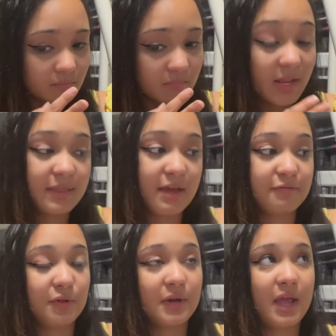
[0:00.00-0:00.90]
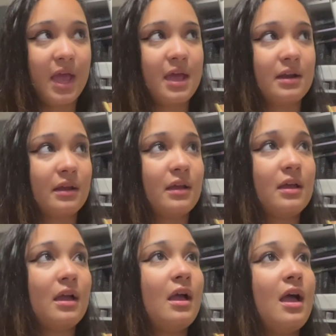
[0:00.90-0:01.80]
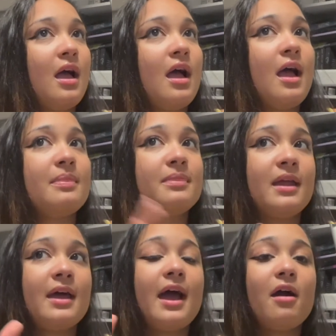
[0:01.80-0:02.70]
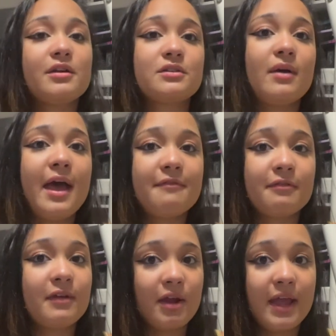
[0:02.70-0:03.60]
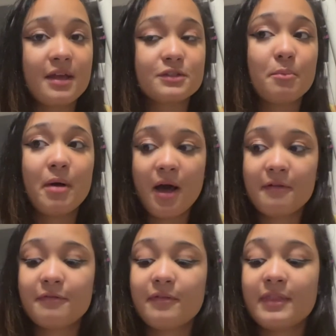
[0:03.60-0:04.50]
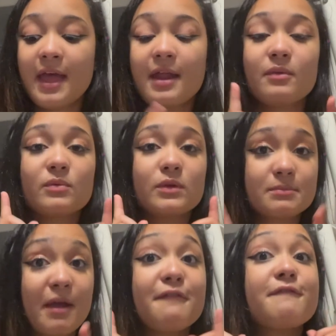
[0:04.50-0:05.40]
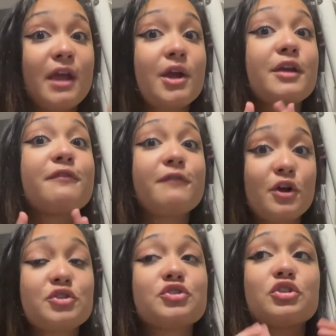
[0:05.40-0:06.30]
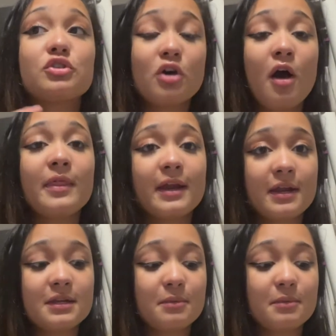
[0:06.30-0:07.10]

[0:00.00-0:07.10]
and that floating head. And then I also have a Fairy Castle Puff that was my very first doll that I did